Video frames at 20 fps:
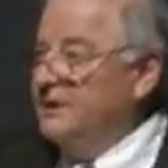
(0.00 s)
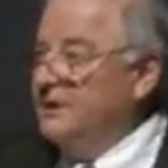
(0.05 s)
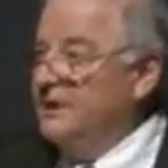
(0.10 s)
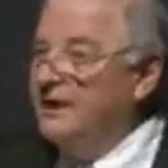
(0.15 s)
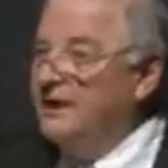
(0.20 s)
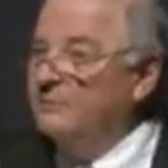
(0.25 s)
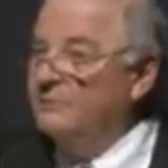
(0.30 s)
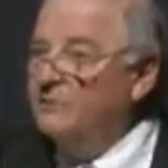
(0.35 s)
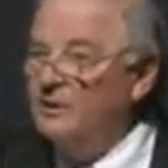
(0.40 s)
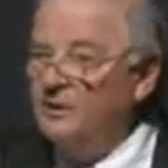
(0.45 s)

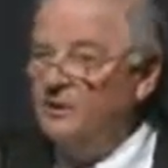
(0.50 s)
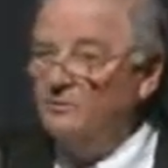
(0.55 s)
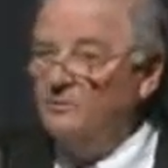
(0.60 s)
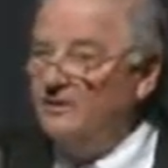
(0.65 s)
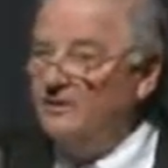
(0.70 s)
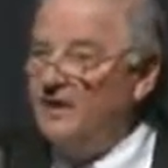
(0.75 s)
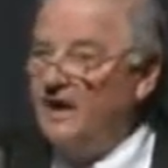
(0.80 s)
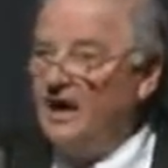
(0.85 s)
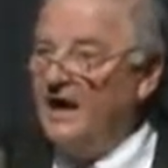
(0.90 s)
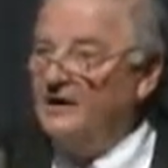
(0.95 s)
Himmler
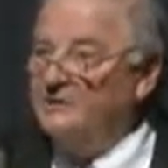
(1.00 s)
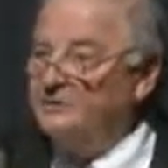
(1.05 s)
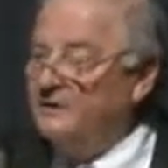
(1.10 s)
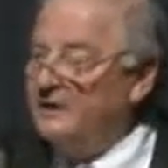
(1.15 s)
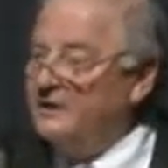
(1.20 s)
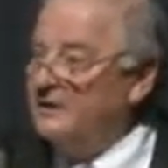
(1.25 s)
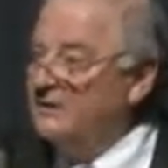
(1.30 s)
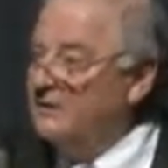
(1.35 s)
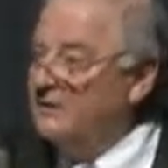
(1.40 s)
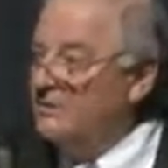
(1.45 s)
with
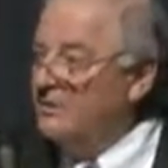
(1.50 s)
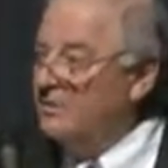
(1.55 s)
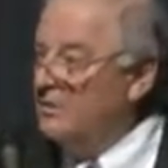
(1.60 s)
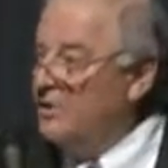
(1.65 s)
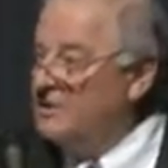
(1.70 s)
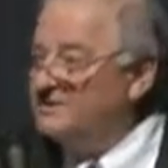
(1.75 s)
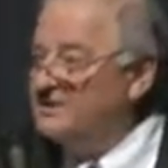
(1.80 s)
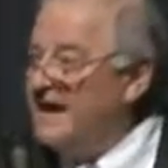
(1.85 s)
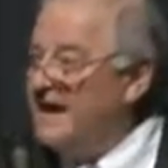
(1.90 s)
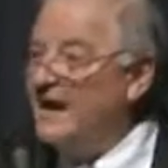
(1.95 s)
Heydrich
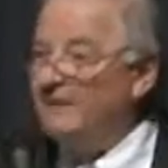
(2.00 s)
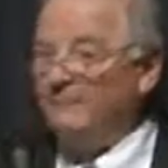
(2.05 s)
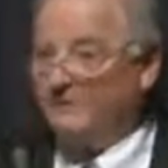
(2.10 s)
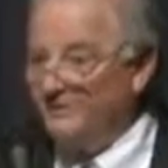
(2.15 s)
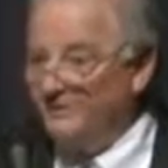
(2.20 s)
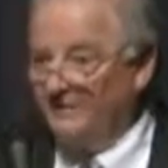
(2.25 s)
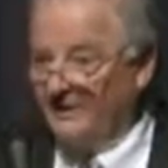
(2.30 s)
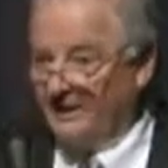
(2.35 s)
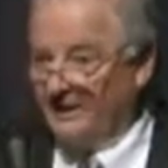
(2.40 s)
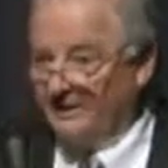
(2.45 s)
was
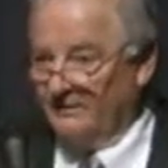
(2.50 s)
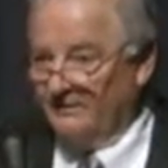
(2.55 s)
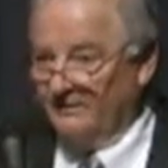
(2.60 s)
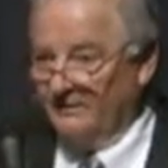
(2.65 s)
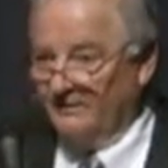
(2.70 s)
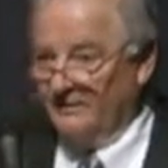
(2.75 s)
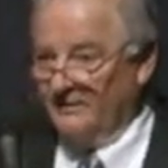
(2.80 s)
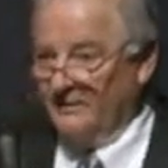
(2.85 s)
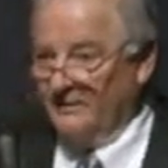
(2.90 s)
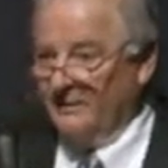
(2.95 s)
everything,
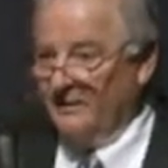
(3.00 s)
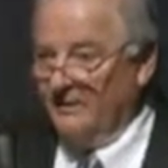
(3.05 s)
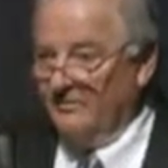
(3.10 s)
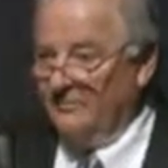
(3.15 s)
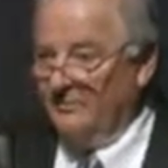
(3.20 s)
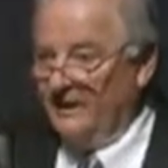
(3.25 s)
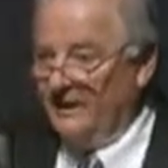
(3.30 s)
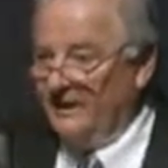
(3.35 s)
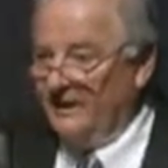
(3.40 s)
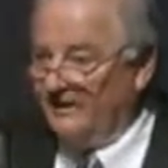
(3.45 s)

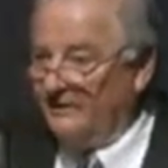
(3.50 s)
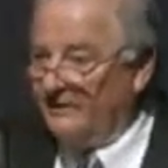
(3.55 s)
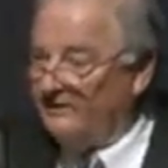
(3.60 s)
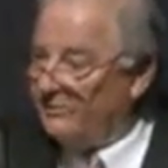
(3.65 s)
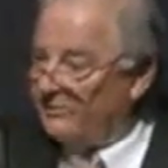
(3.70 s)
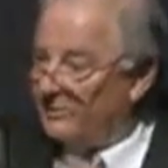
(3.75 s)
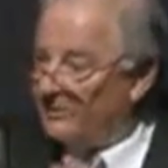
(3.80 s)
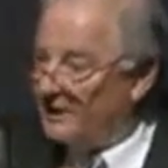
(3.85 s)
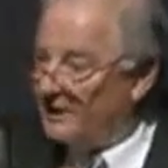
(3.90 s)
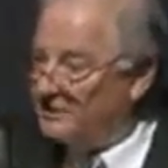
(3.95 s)
meaning that
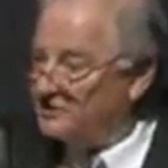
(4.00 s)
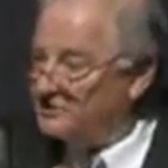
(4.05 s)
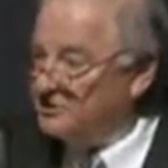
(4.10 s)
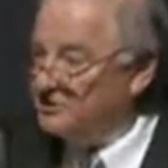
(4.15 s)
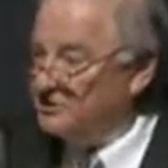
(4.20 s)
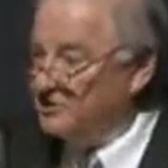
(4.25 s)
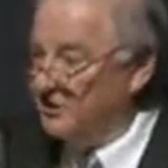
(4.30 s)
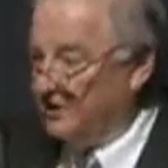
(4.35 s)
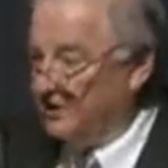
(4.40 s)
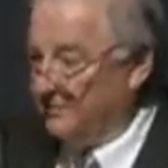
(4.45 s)
the
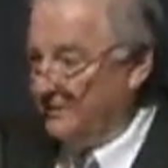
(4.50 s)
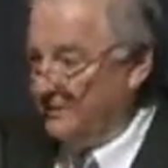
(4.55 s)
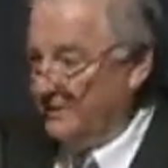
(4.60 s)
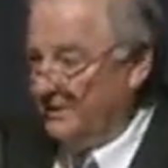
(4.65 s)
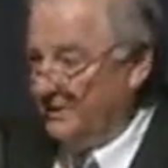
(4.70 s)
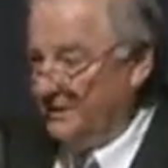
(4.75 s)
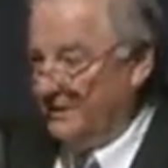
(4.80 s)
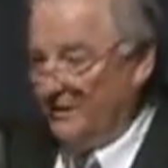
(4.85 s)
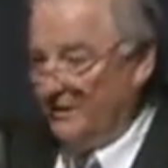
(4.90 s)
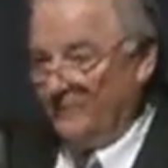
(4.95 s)
relationship
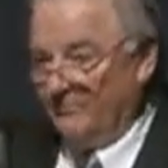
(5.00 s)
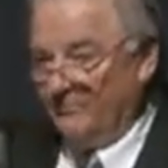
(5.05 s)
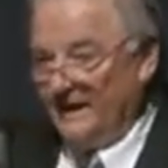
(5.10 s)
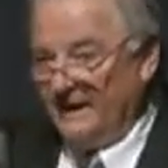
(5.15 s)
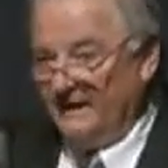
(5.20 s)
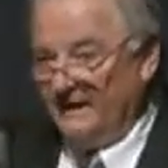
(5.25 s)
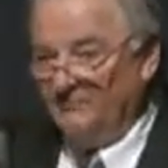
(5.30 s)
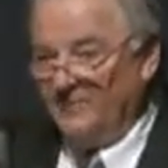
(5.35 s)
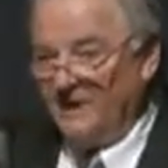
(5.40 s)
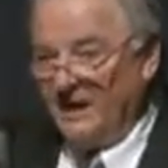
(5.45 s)

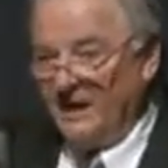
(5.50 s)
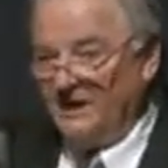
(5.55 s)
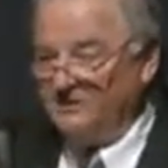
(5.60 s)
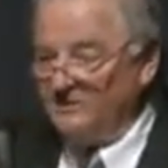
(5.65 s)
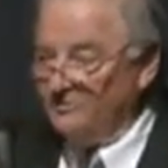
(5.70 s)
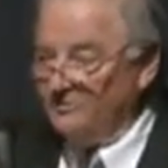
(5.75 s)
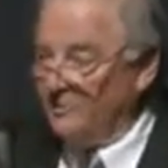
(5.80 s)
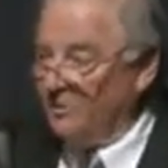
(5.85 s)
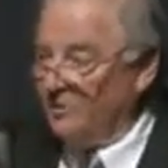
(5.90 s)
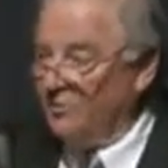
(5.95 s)
made
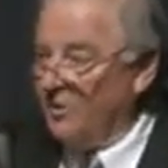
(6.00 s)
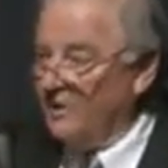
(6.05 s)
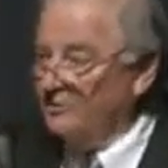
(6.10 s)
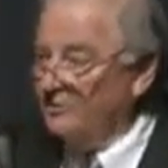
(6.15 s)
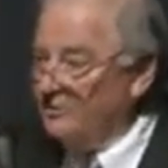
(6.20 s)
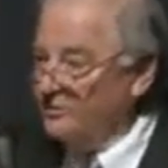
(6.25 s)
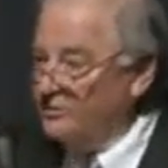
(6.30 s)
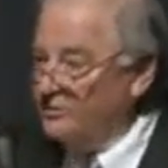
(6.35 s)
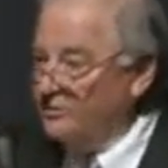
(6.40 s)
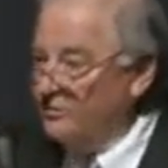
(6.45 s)
possible
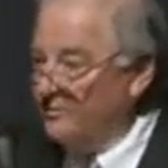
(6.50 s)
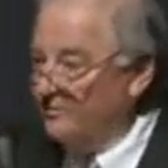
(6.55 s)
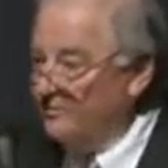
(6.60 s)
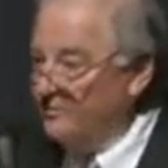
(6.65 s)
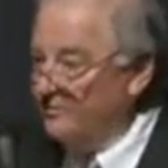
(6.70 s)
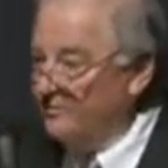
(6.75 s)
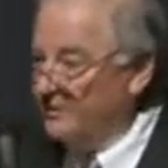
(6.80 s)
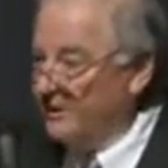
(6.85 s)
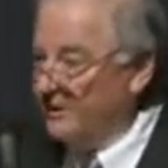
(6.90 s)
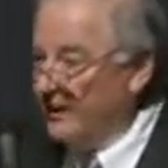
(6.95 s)
what the two of
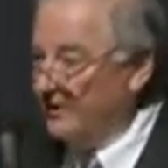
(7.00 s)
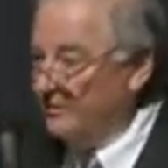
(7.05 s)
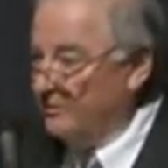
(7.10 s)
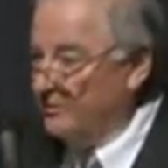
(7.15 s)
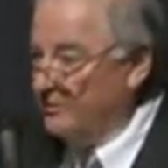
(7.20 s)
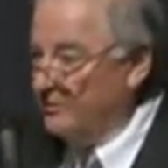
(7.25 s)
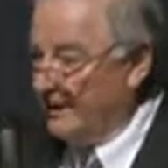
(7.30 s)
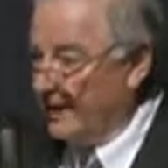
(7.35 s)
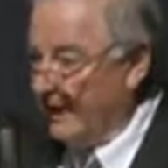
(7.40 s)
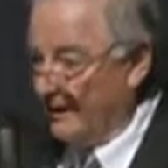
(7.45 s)
them together
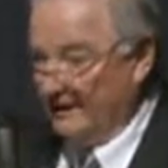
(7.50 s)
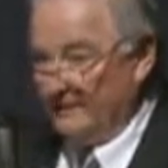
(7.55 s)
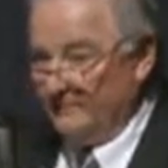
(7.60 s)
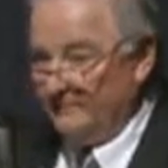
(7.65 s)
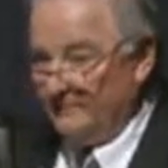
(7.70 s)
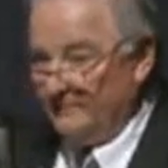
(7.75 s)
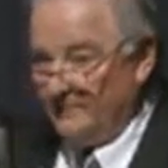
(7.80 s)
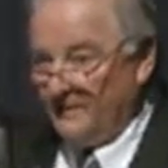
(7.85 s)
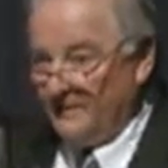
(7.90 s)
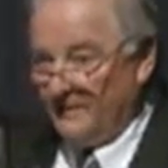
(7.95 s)
created.
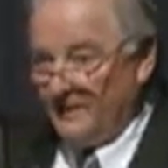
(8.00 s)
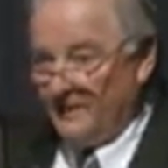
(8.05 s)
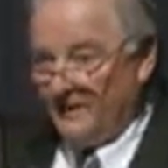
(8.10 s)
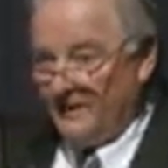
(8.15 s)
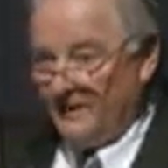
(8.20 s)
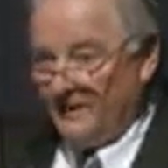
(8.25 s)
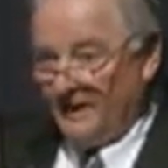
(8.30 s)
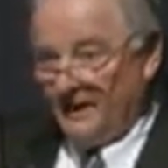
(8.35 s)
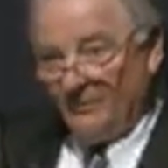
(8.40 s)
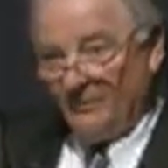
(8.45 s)

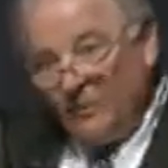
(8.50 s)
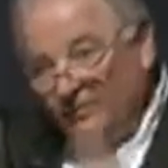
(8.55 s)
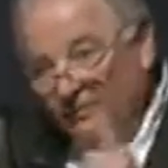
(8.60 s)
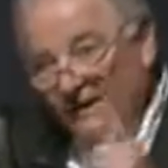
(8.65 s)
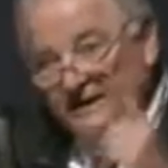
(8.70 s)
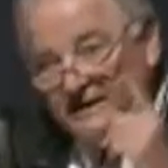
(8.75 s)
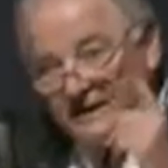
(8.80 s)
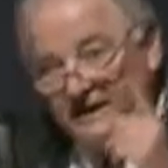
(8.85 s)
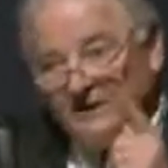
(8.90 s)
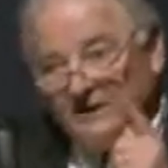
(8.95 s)
And what
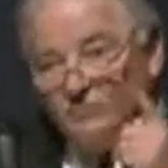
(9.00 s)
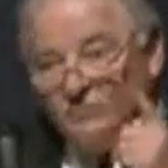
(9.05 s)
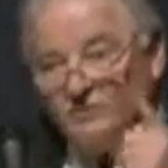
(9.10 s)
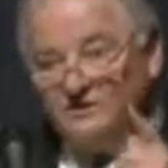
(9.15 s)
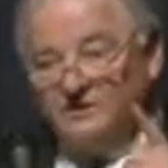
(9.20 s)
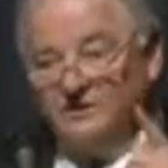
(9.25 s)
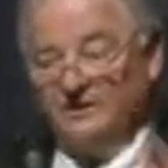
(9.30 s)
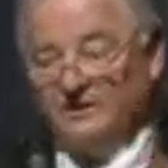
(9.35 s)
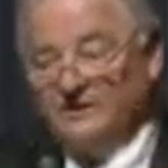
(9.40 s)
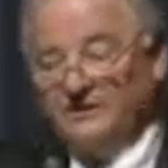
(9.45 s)
they did
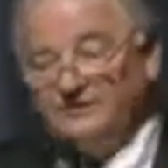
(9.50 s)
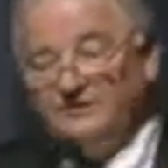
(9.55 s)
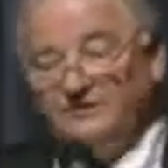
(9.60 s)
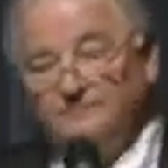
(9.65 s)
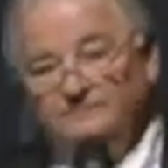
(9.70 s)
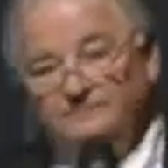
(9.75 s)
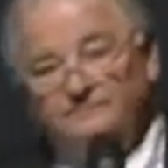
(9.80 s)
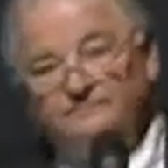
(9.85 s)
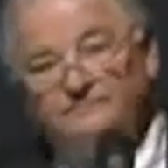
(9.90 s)
was this.